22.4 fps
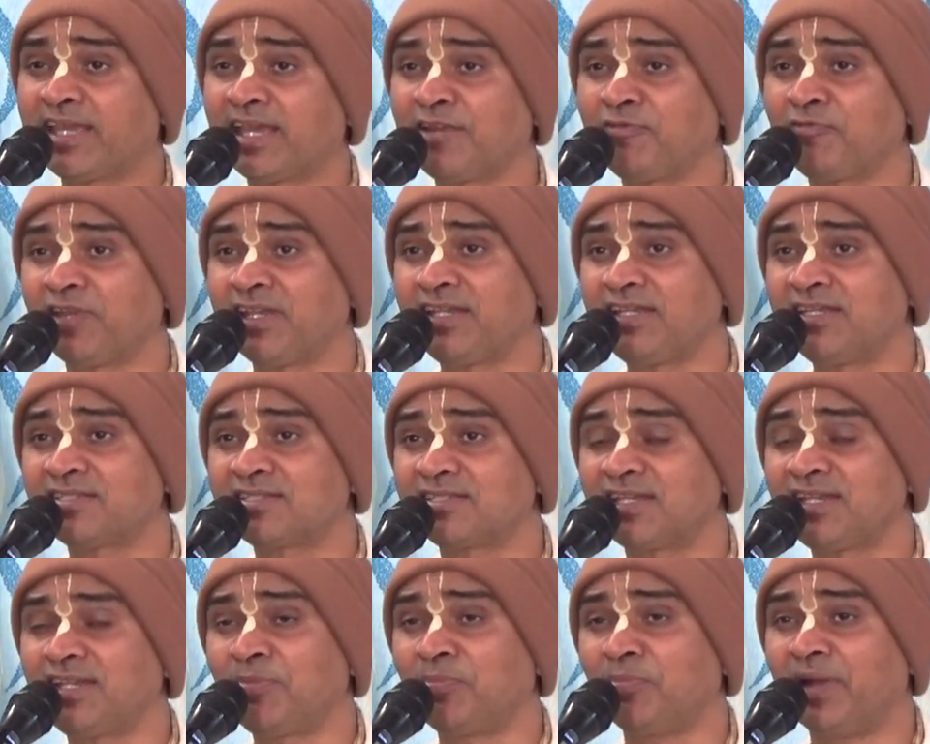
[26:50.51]
can very
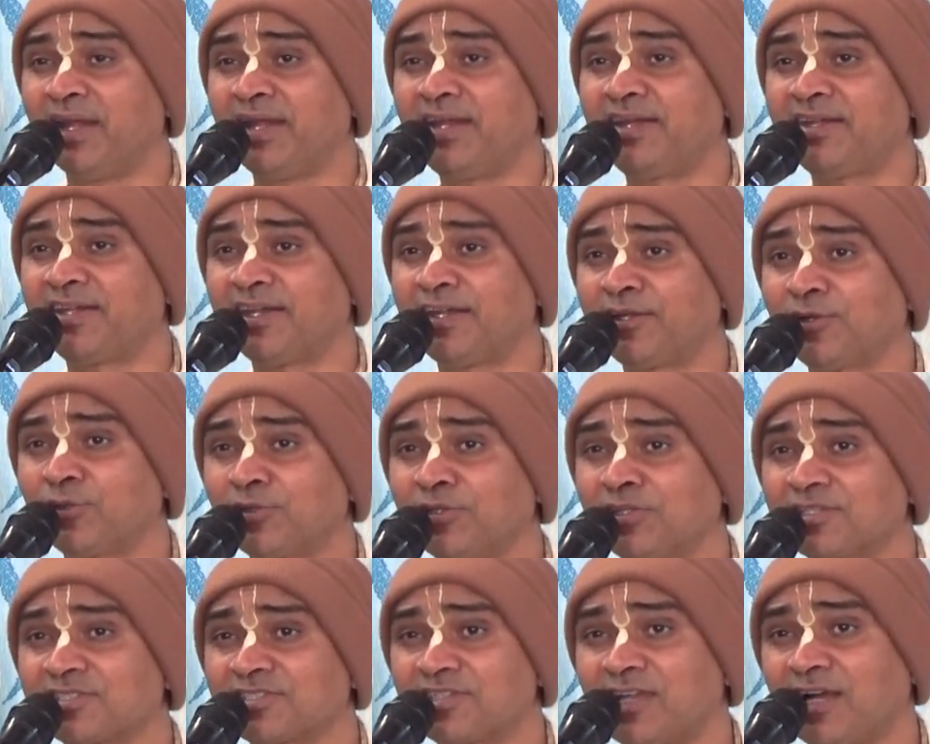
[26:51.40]
easily meditate
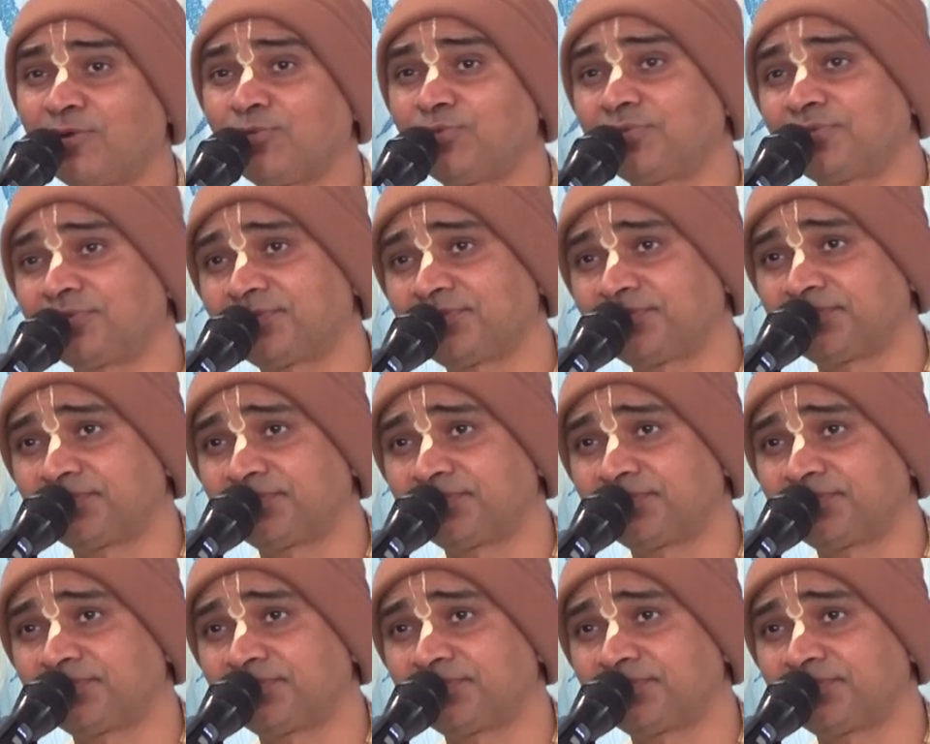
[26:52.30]
on the sound.